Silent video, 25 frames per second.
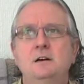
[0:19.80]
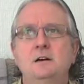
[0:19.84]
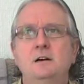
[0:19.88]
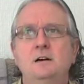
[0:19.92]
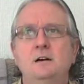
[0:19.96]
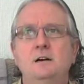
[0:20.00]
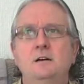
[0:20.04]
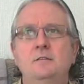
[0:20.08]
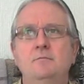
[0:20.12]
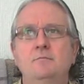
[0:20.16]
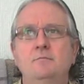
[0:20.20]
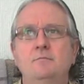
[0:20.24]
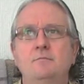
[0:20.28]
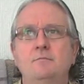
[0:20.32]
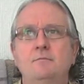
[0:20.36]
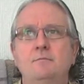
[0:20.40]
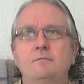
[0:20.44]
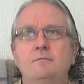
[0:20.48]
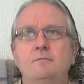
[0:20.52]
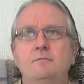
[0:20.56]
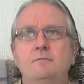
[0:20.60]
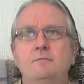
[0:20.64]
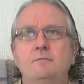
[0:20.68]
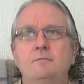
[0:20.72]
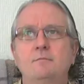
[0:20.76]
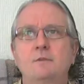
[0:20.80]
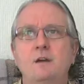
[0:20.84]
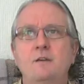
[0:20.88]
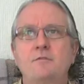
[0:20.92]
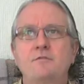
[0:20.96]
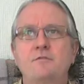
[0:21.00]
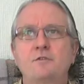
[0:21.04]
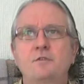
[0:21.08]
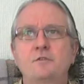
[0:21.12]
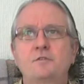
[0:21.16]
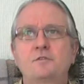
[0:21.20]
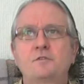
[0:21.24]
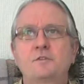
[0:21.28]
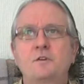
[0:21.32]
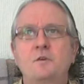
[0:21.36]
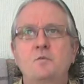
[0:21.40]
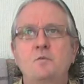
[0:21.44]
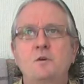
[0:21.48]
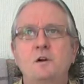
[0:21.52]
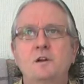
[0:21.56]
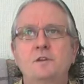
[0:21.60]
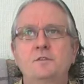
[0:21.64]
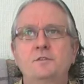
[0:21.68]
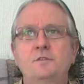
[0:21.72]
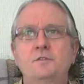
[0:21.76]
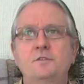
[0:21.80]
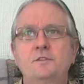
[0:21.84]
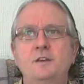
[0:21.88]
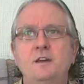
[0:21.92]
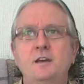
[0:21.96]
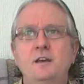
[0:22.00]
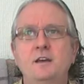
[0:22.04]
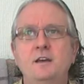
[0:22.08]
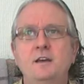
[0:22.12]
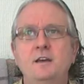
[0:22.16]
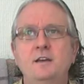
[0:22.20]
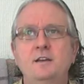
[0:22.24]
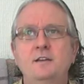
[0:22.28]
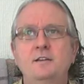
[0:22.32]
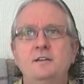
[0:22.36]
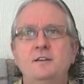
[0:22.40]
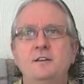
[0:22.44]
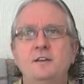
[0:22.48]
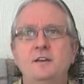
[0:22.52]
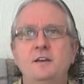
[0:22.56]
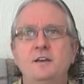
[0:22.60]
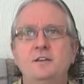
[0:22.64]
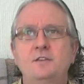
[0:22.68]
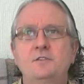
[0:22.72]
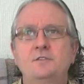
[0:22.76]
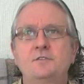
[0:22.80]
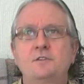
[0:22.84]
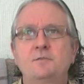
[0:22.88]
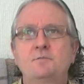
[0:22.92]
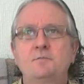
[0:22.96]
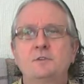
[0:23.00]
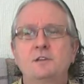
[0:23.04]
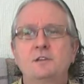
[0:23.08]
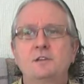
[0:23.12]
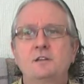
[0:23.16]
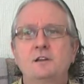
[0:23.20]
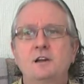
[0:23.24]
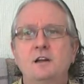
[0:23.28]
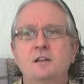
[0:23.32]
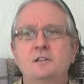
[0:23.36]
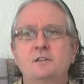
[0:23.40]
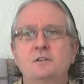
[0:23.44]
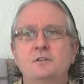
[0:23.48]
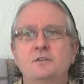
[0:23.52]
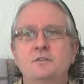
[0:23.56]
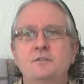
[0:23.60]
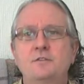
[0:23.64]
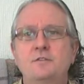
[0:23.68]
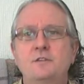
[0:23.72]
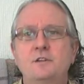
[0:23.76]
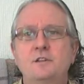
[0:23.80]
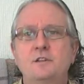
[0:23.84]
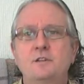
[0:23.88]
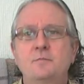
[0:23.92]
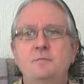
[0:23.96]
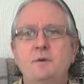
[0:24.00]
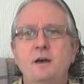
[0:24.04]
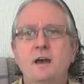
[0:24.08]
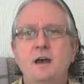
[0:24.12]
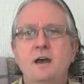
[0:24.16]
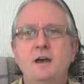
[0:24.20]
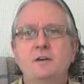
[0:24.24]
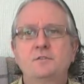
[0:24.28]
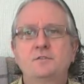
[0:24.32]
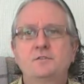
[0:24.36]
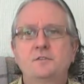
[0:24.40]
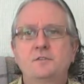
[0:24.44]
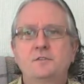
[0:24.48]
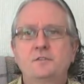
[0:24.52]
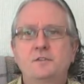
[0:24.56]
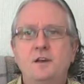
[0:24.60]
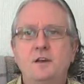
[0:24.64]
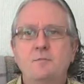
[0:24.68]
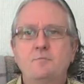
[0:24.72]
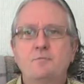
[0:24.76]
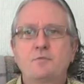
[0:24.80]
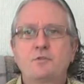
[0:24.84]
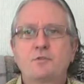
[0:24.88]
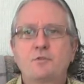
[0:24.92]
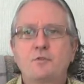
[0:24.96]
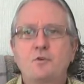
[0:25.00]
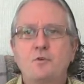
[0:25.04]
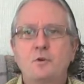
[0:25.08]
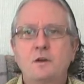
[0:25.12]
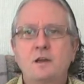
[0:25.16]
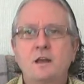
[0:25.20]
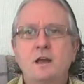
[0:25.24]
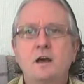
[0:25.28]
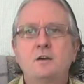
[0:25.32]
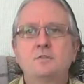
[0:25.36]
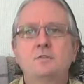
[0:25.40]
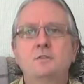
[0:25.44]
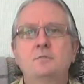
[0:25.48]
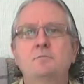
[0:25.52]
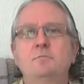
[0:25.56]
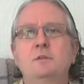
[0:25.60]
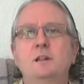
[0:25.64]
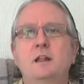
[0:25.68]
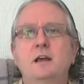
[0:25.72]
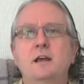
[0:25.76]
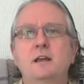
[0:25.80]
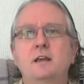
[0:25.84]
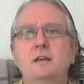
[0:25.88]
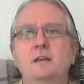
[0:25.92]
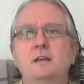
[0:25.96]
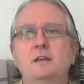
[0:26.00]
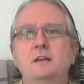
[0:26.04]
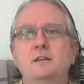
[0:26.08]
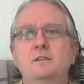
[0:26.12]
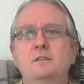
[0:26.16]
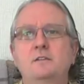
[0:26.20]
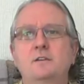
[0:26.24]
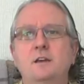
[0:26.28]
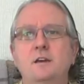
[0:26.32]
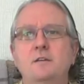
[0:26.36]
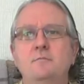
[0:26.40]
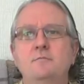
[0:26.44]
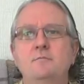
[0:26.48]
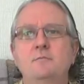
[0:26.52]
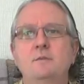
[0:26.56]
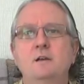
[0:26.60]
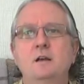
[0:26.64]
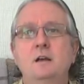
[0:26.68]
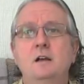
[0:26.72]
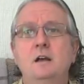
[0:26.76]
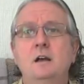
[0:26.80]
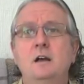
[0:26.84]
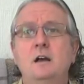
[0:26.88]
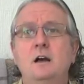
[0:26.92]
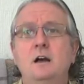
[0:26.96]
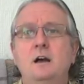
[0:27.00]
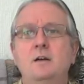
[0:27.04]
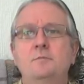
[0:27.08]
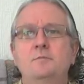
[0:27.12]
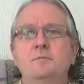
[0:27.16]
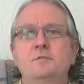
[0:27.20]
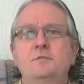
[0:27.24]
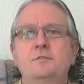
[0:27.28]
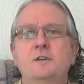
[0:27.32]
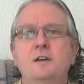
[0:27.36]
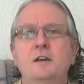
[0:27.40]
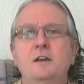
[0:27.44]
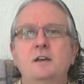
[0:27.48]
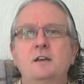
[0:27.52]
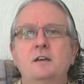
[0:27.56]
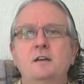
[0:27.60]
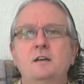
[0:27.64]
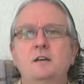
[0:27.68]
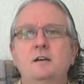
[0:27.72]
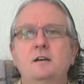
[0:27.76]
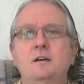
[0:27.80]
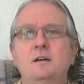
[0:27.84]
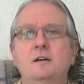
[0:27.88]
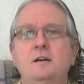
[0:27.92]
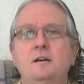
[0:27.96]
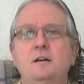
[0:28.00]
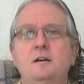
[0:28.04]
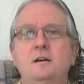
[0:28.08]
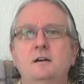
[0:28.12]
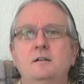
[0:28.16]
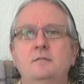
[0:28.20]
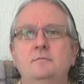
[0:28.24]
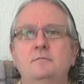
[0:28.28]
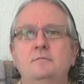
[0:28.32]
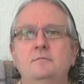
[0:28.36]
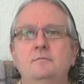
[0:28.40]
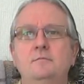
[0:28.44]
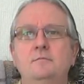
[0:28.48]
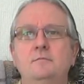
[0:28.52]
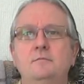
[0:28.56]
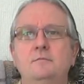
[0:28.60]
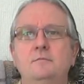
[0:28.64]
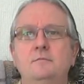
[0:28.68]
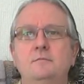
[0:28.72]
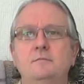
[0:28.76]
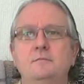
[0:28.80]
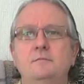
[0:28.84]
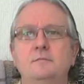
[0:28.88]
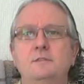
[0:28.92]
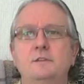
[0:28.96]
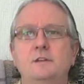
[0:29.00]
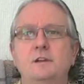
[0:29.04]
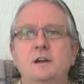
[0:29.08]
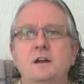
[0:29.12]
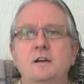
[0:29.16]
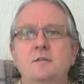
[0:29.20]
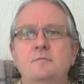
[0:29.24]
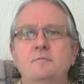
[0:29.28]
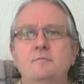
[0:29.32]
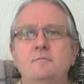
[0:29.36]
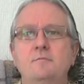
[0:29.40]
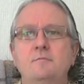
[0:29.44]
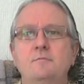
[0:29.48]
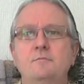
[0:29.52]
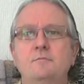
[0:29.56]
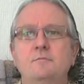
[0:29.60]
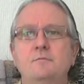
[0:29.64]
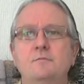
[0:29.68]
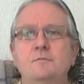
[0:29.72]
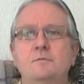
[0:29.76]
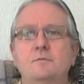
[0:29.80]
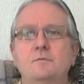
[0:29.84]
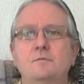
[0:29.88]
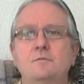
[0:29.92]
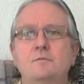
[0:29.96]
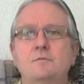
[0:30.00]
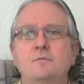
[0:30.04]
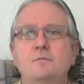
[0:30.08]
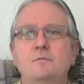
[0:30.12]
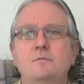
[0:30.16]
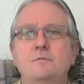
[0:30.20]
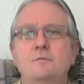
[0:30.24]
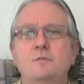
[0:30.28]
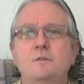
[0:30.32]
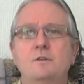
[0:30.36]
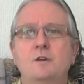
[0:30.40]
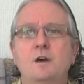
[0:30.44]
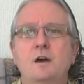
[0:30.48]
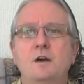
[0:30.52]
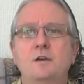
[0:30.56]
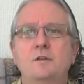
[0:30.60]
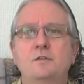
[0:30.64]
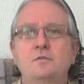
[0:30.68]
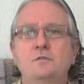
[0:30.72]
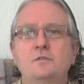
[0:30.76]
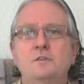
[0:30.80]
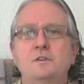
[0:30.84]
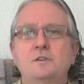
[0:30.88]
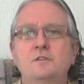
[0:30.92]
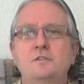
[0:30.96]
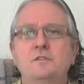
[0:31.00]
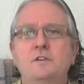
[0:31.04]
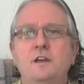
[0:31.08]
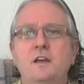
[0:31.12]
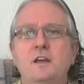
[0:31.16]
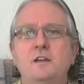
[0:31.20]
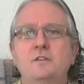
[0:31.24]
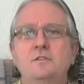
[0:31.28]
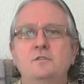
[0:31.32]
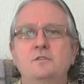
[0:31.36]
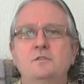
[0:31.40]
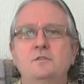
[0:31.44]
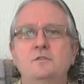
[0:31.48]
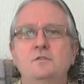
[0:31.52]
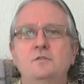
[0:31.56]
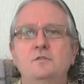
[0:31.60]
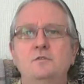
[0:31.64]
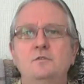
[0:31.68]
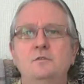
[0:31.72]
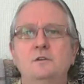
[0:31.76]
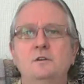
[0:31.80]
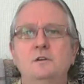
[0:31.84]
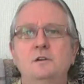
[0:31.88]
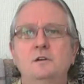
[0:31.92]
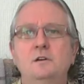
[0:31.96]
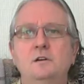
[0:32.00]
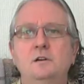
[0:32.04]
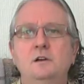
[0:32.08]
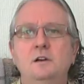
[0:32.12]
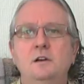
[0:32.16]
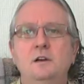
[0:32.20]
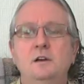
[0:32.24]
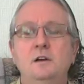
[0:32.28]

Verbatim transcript: Um, now first I want to say something that I learned in the past is I'm throwing out the blanket. I'm, I'm saying um, that I'm I don't intend to uh,